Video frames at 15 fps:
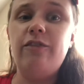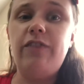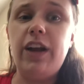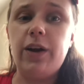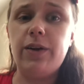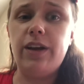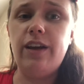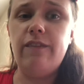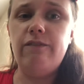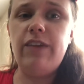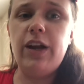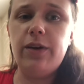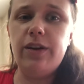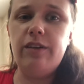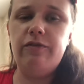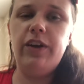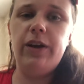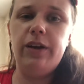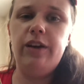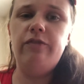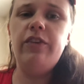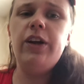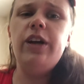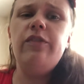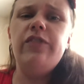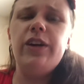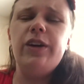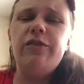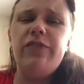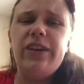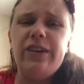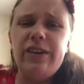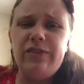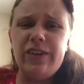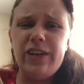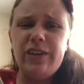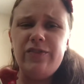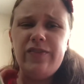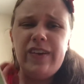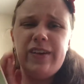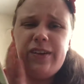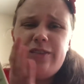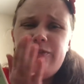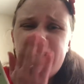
very, very, very, very, very, very, very, very,